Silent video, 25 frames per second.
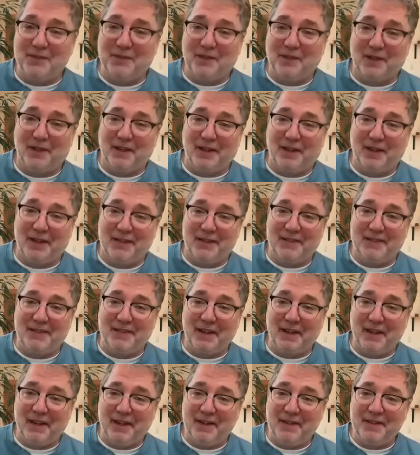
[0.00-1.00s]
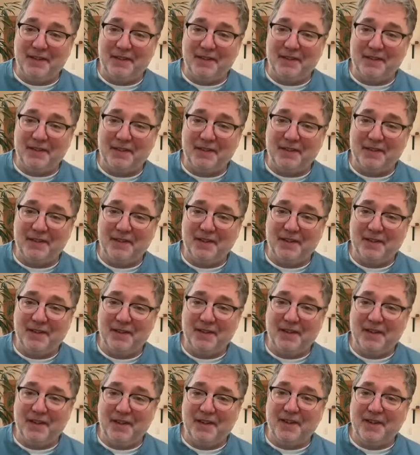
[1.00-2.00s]
for God's sakes.
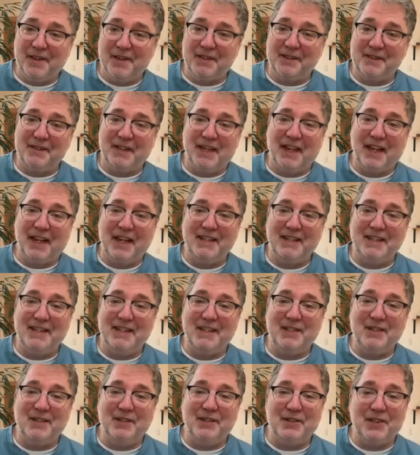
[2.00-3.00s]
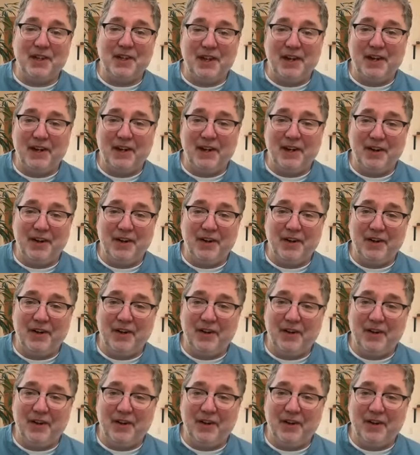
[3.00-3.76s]
Land in your chair.